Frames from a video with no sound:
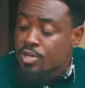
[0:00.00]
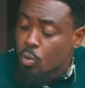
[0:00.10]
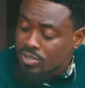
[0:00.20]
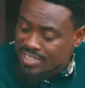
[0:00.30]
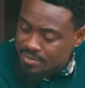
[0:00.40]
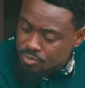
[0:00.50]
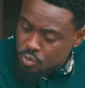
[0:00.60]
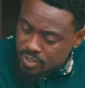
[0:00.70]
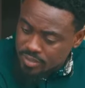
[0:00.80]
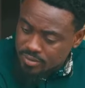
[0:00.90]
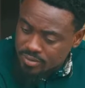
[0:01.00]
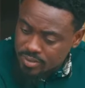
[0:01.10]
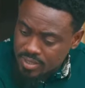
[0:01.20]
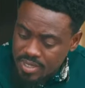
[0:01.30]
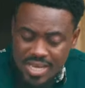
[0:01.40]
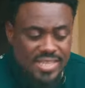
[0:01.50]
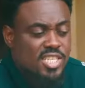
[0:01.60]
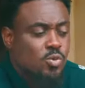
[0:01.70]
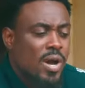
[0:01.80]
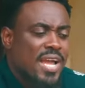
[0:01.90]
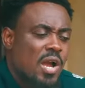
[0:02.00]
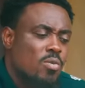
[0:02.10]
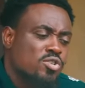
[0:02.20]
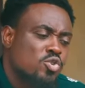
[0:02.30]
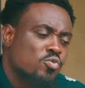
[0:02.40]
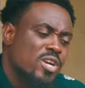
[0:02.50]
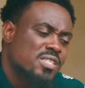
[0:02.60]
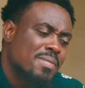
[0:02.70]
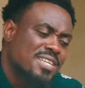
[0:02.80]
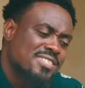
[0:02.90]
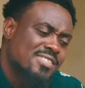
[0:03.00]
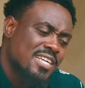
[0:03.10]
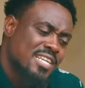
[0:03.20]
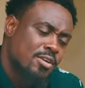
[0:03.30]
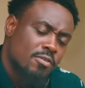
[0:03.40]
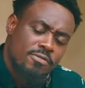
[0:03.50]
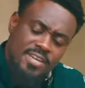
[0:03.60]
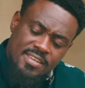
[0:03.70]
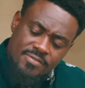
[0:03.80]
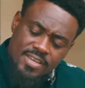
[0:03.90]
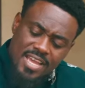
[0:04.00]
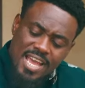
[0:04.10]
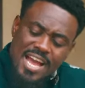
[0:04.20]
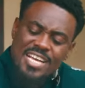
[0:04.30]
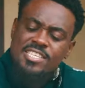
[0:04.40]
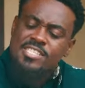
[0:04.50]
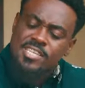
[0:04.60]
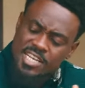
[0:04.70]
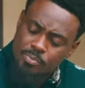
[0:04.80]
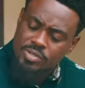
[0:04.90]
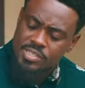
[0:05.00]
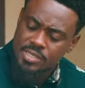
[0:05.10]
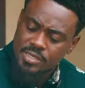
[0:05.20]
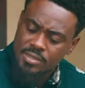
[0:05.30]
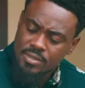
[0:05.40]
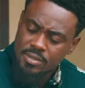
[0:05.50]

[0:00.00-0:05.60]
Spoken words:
I know what I am doing. And that is why I want to raise my standard of living as a celebrity.